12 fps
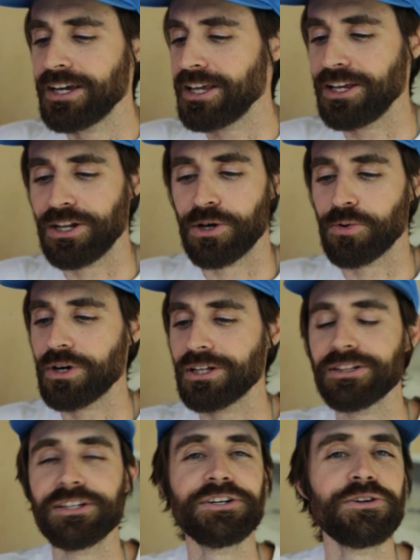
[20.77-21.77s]
a
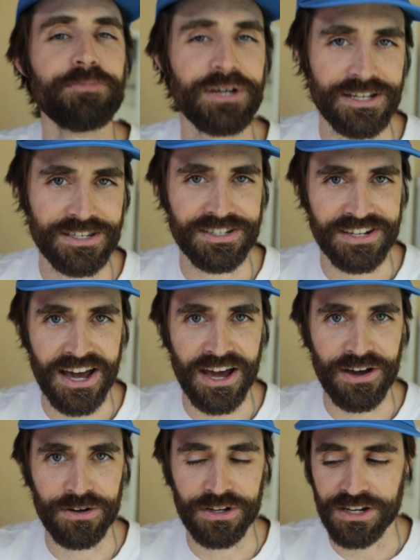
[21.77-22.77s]
little bit of
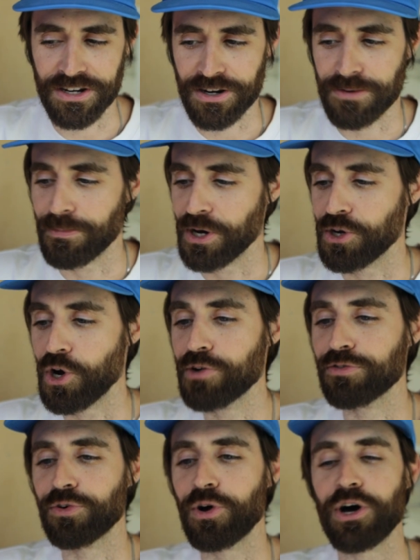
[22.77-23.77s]
style here, but
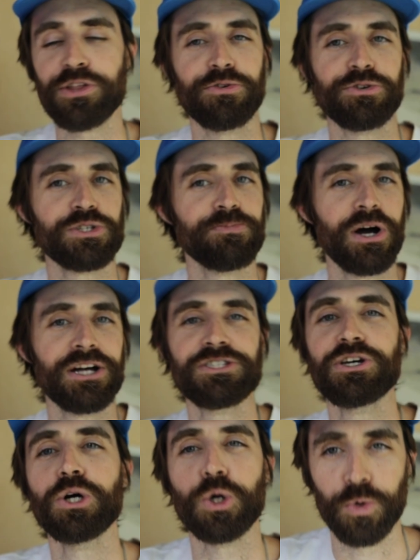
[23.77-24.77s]
overall the
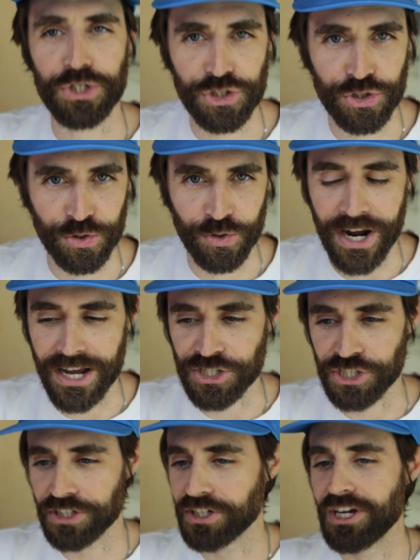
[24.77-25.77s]
response was
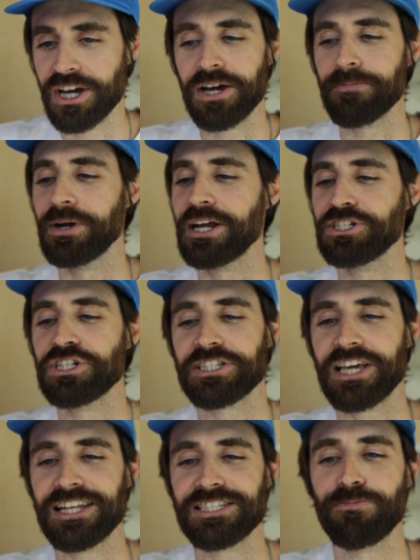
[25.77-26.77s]
tragic. But I just
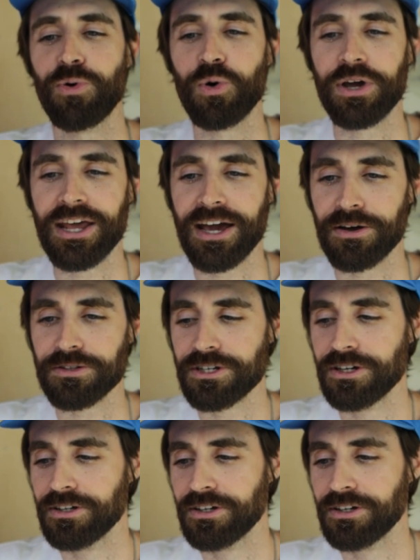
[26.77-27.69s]
had to point out,